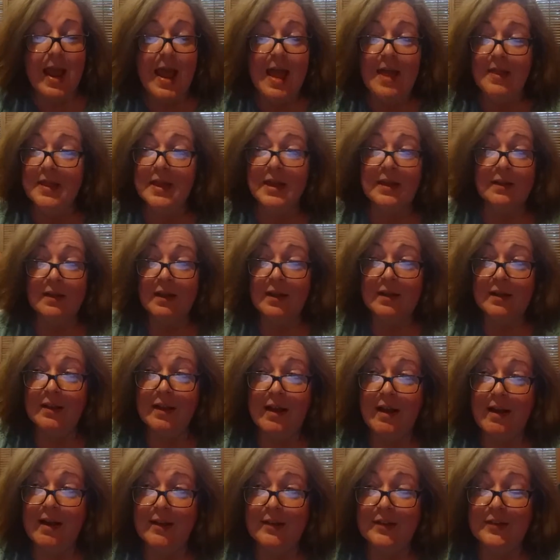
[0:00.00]
And then
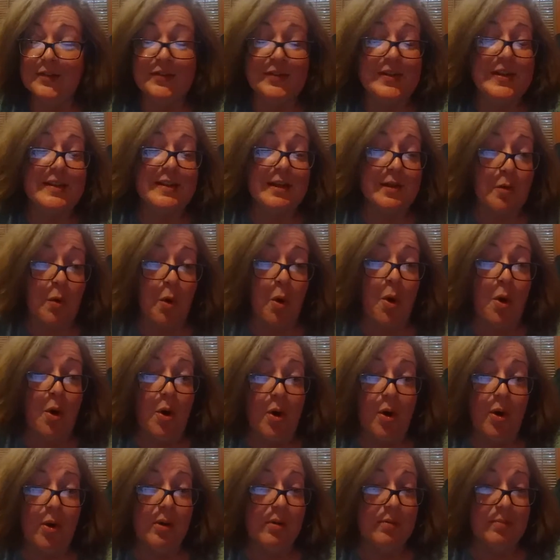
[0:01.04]
see that
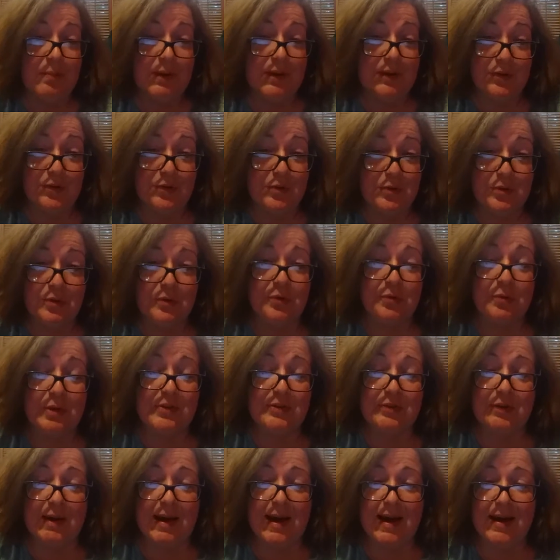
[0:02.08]
all my students
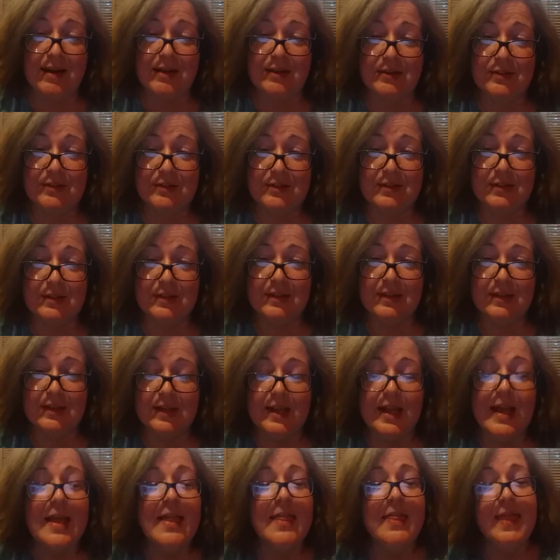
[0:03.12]
raise their hands.
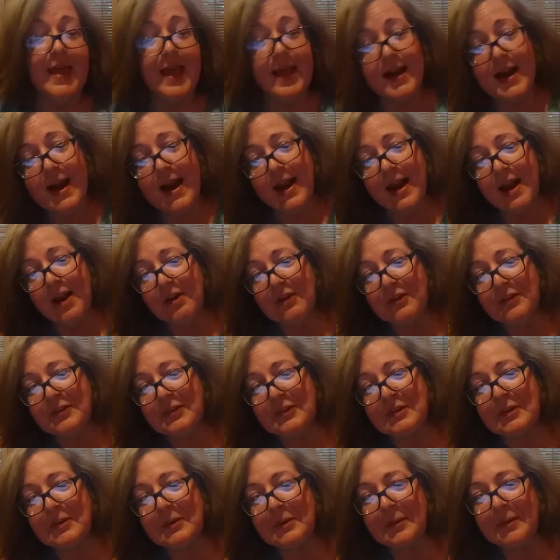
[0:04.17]
Then I
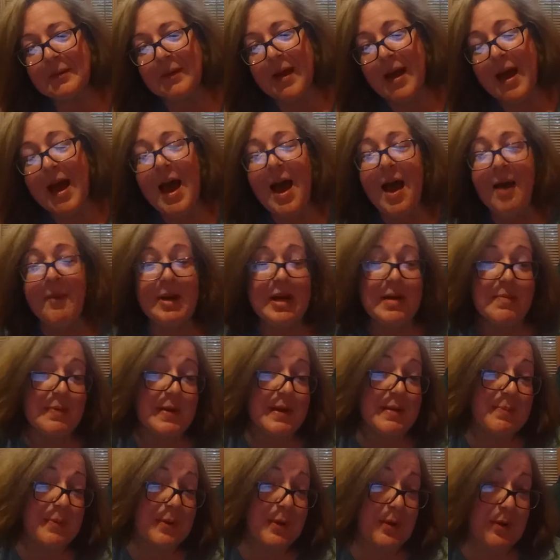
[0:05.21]
ask, how many
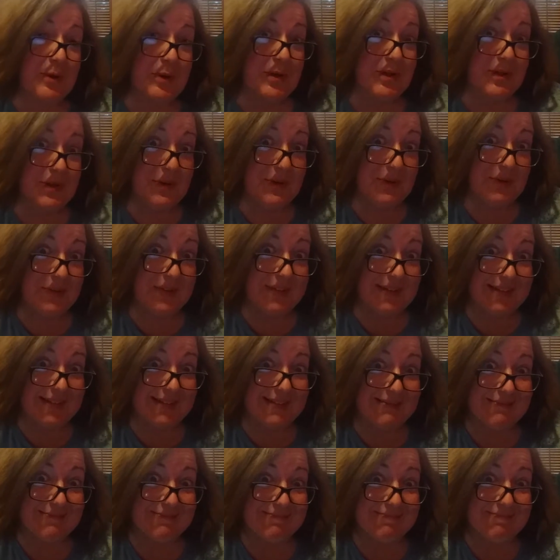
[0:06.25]
people are using
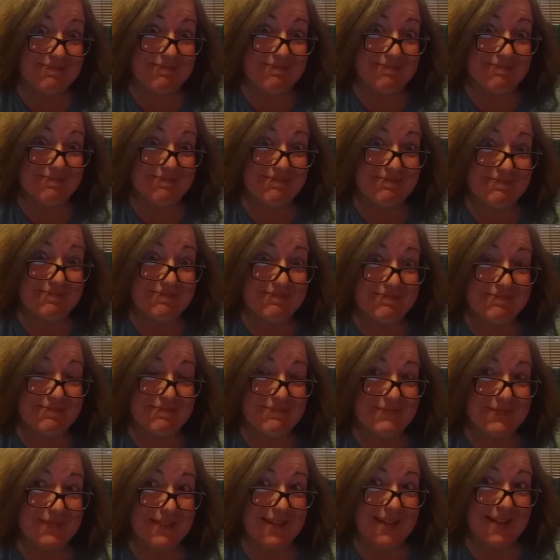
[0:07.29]
it?
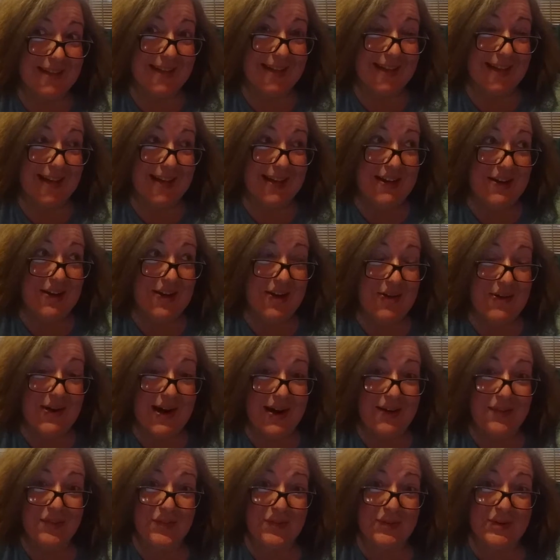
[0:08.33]
And no
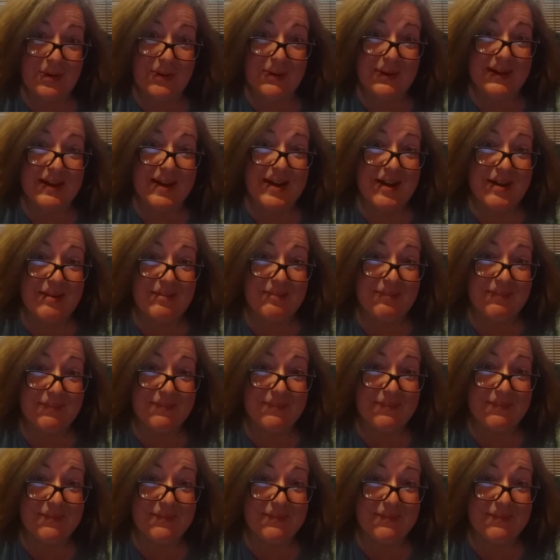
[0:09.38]
hands are going up.